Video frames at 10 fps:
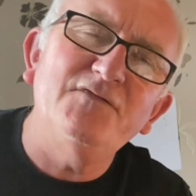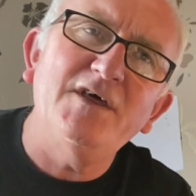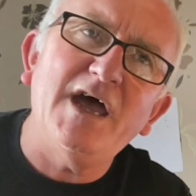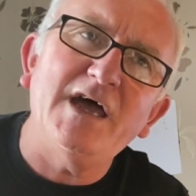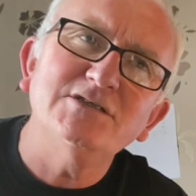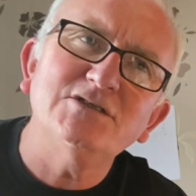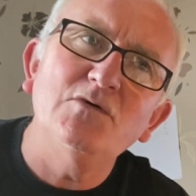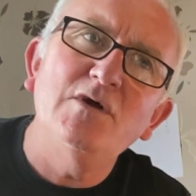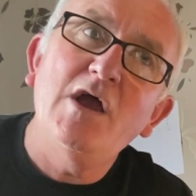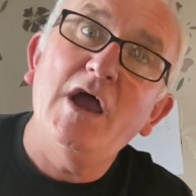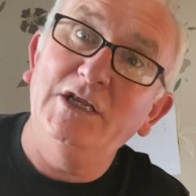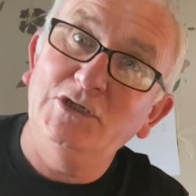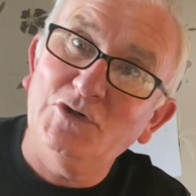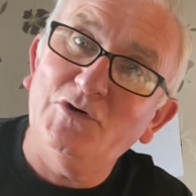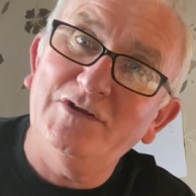that. And so
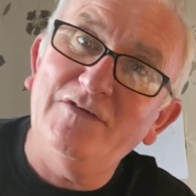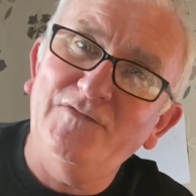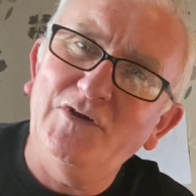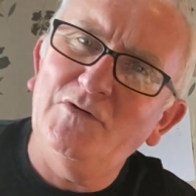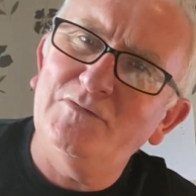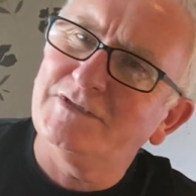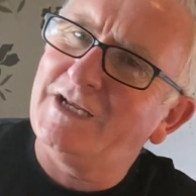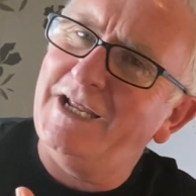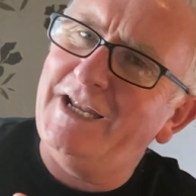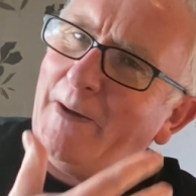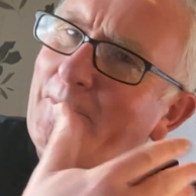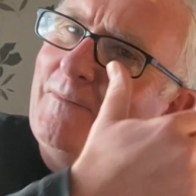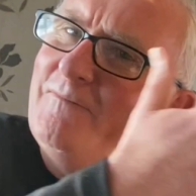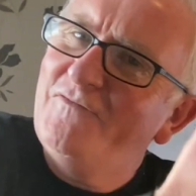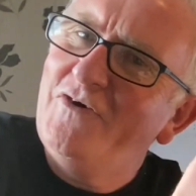enjoying the view was clearly up,
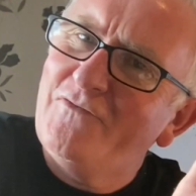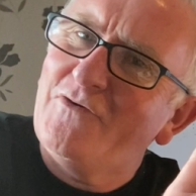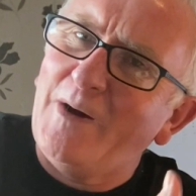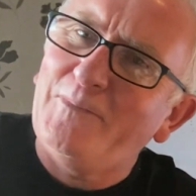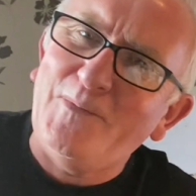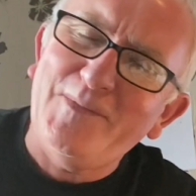further up on